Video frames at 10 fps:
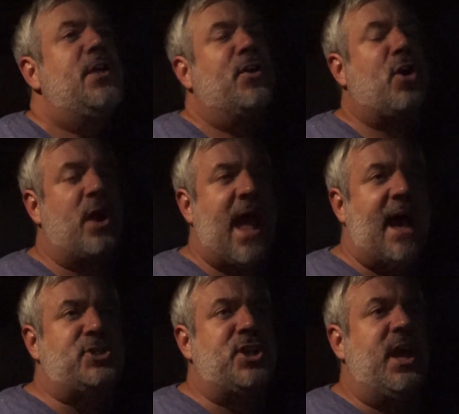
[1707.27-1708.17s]
The
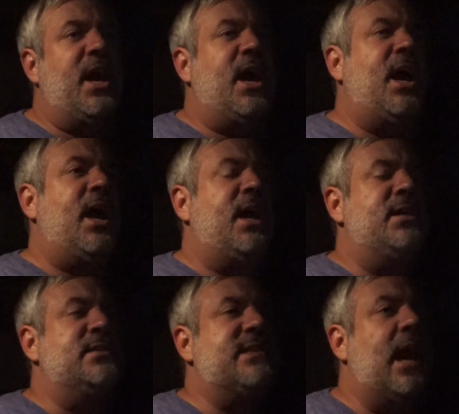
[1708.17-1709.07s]

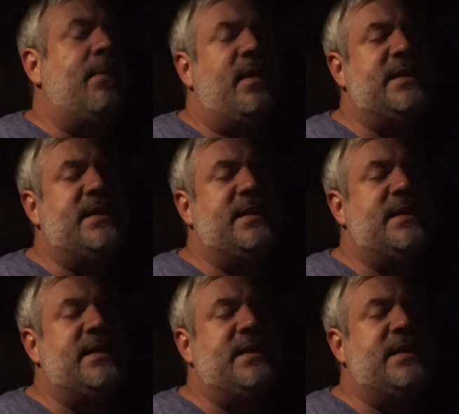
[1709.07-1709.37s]
Kardashians, and I mean,